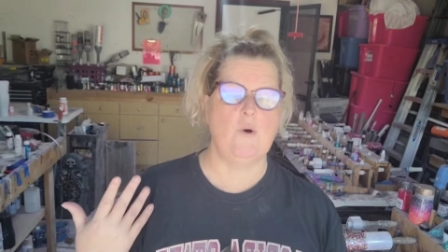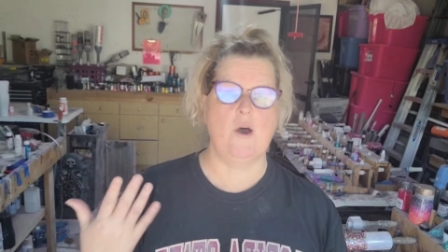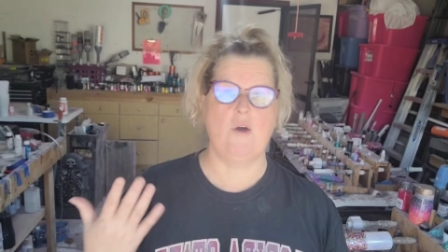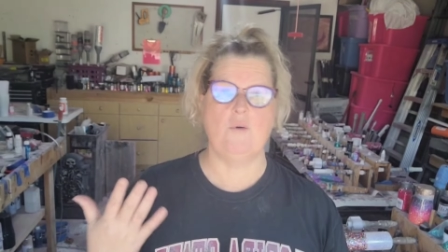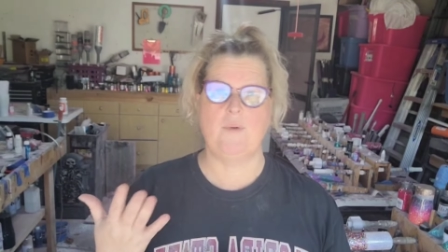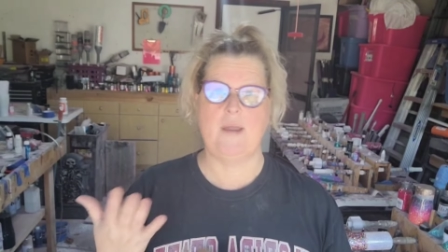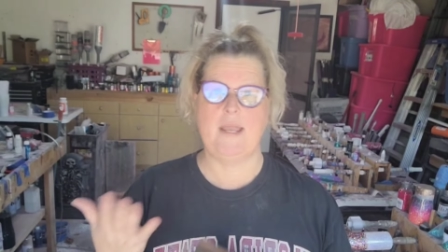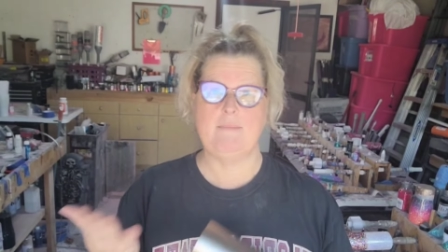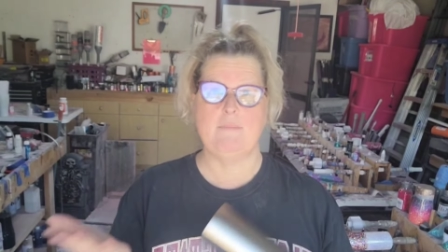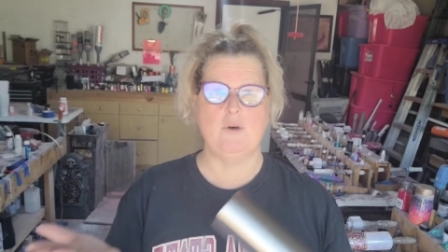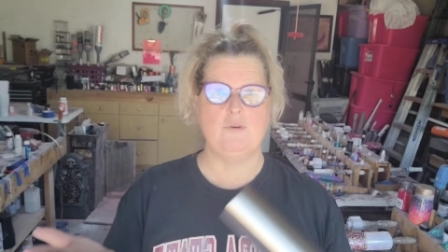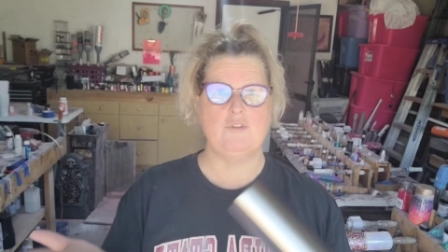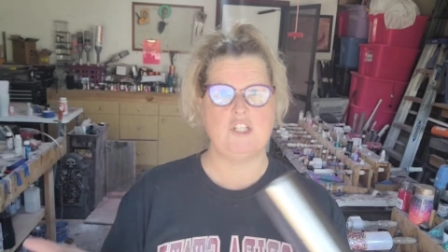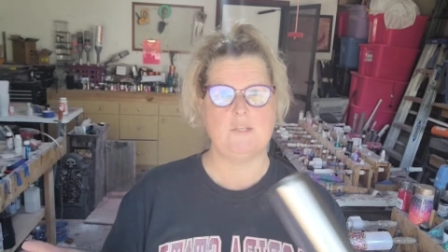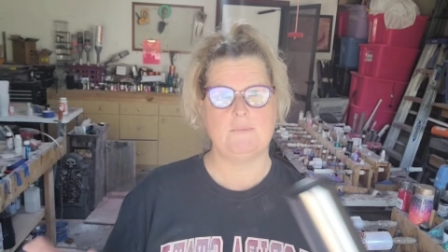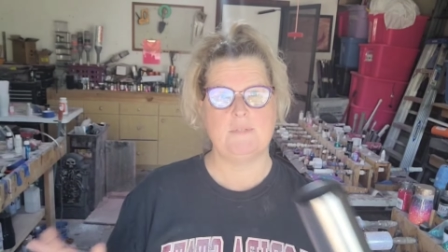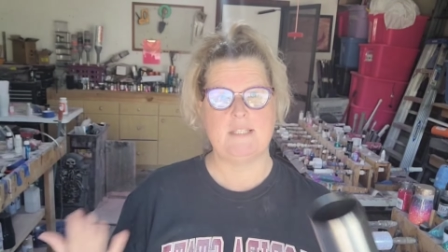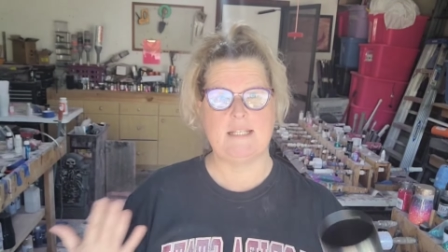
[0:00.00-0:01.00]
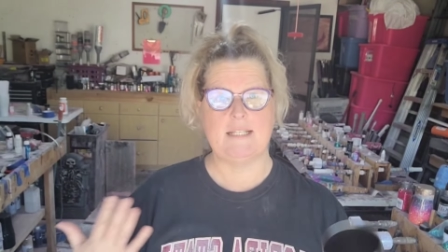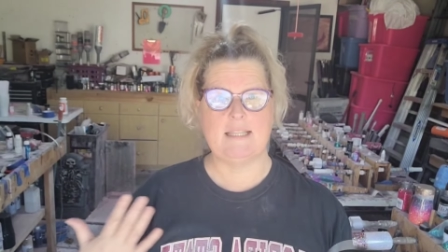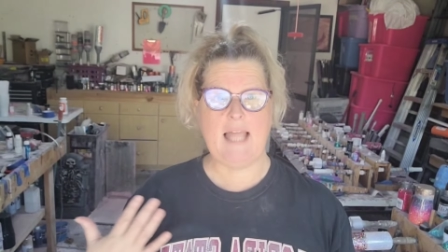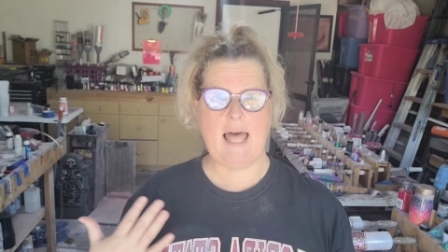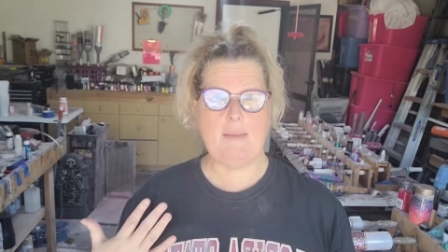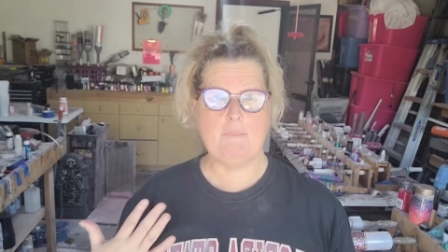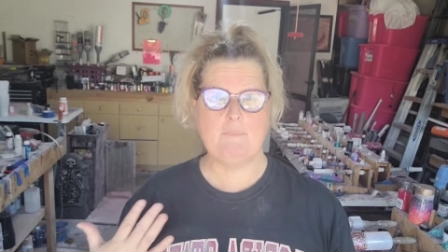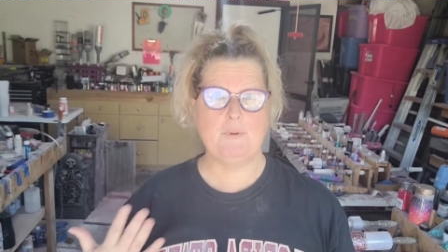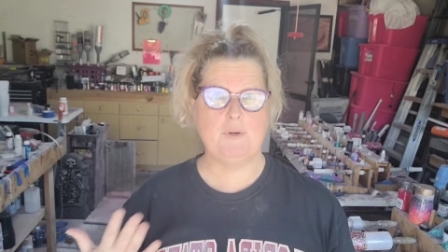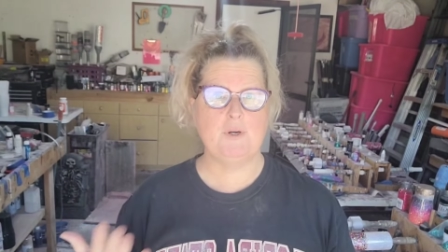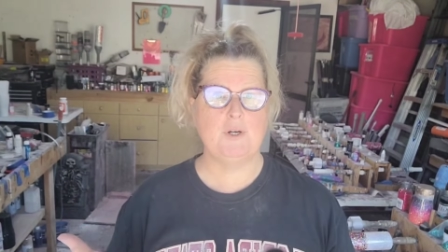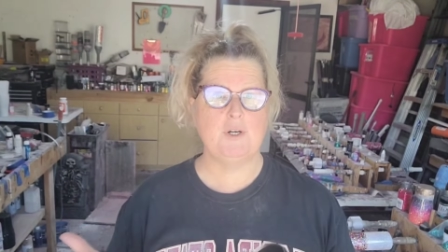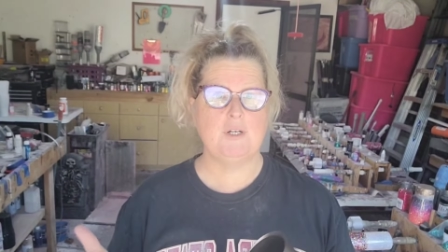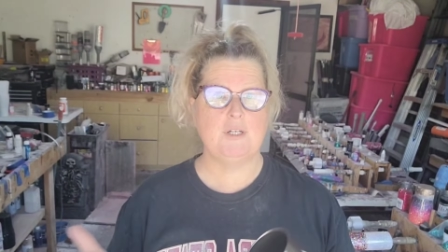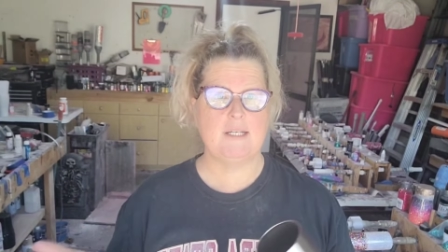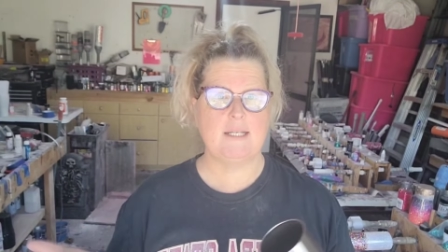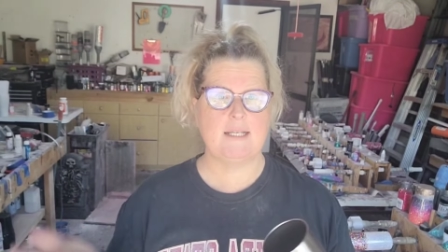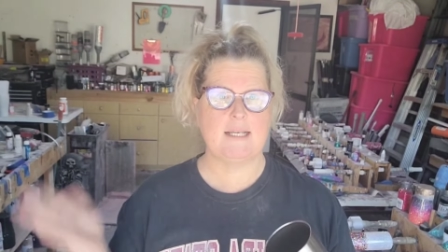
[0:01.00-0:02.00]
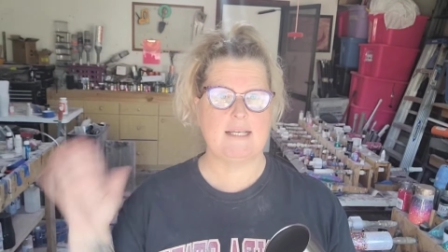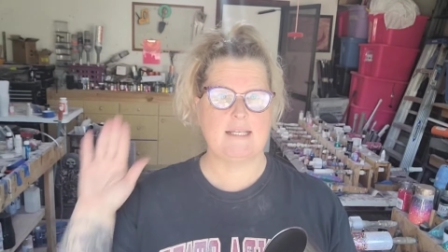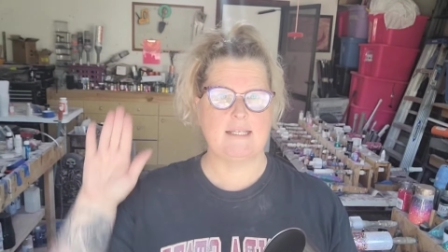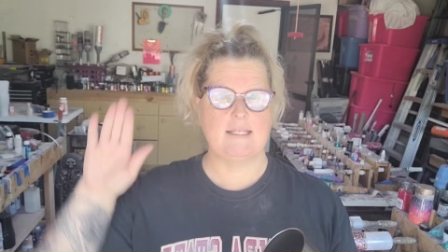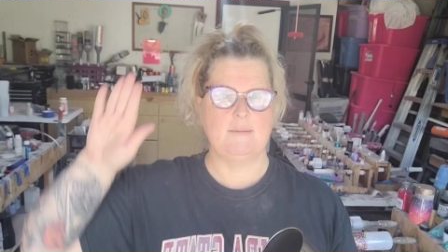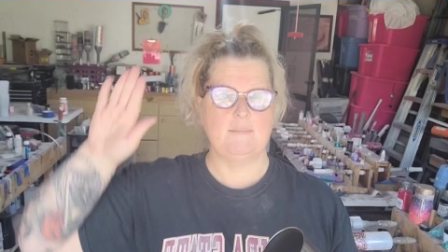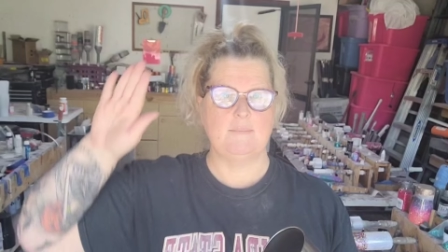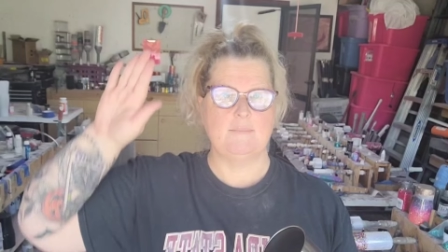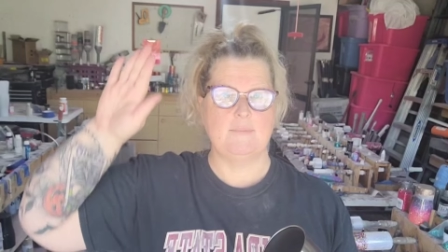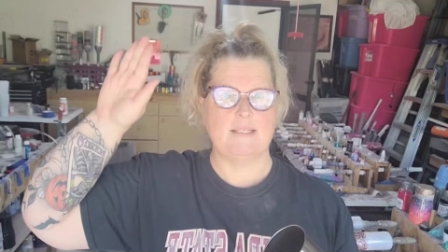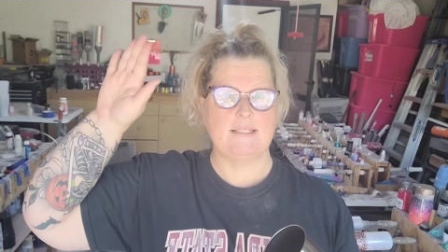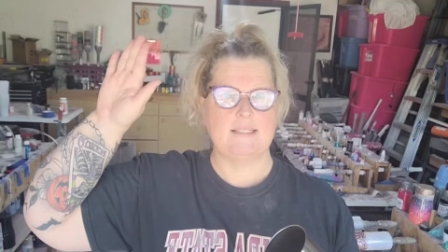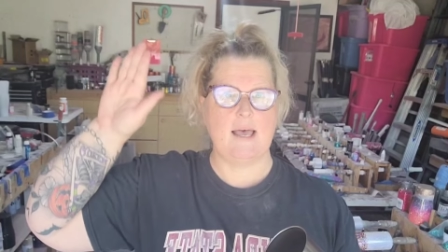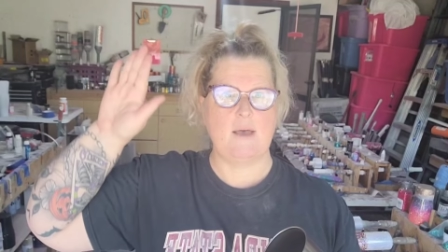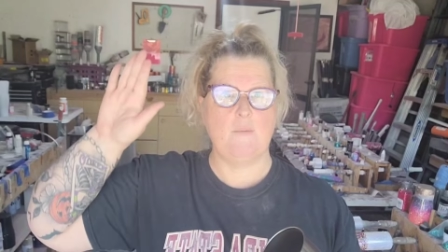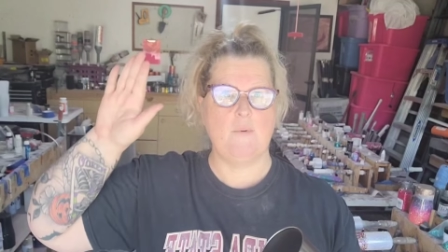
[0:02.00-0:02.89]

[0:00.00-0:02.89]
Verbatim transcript: know, a rainbow gypsy leopard? Because